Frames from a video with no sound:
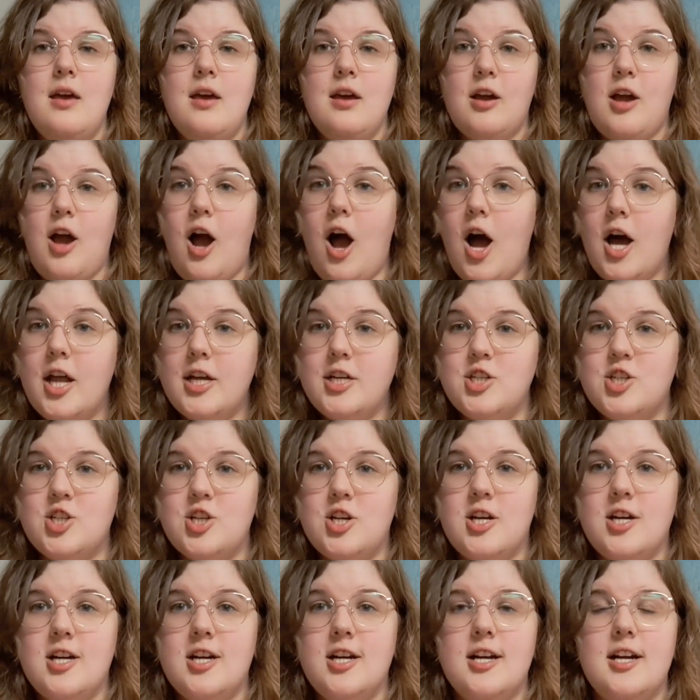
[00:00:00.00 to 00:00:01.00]

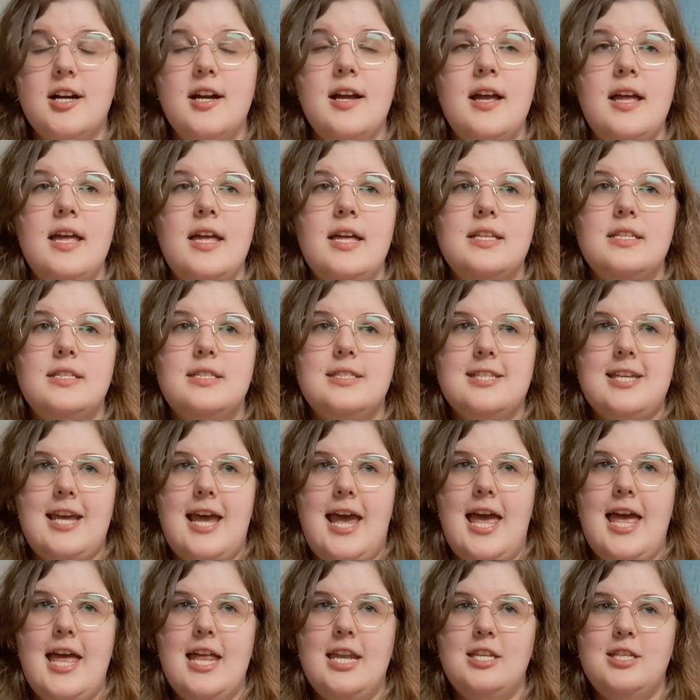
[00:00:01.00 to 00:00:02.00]
conjure,
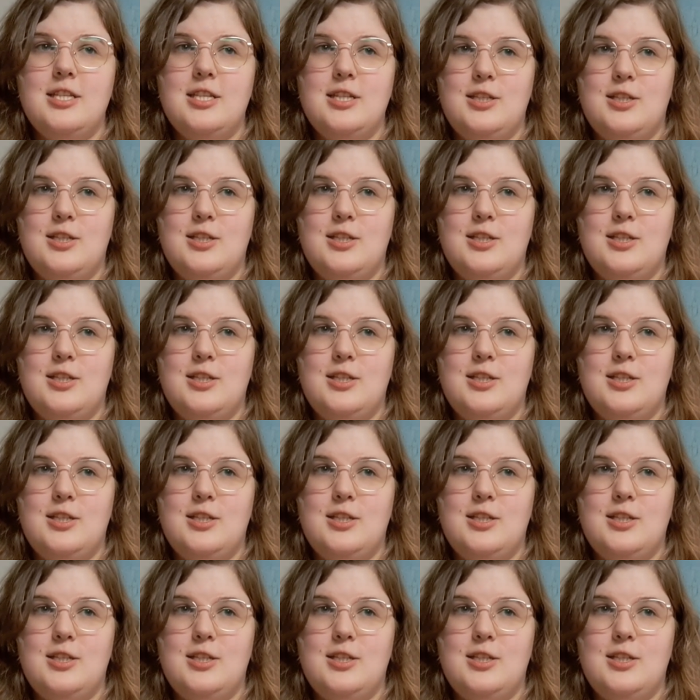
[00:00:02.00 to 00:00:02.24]
tend